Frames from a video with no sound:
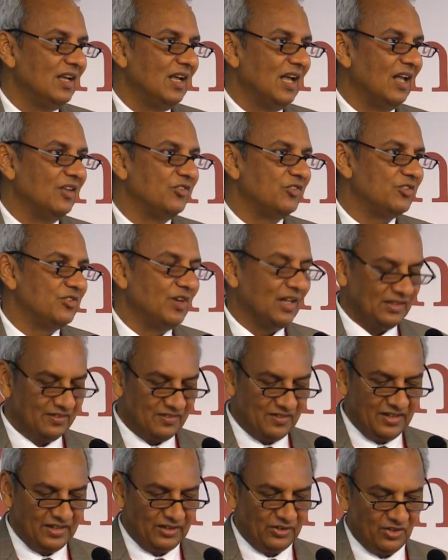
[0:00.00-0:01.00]
and
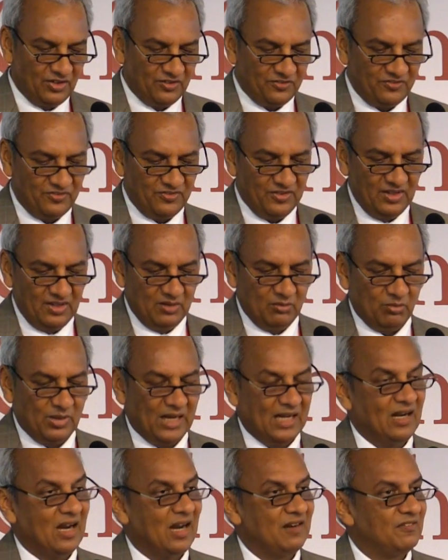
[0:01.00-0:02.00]
strengthening of
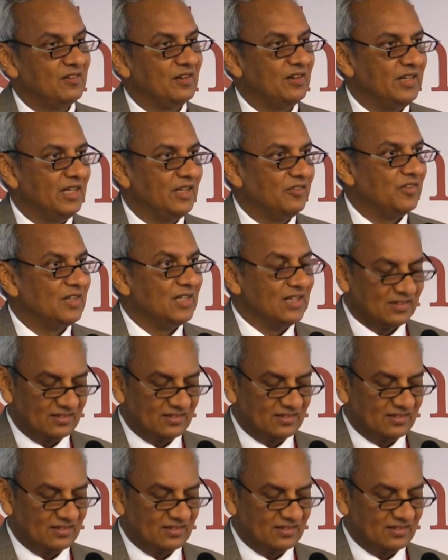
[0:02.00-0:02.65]
bilateral naval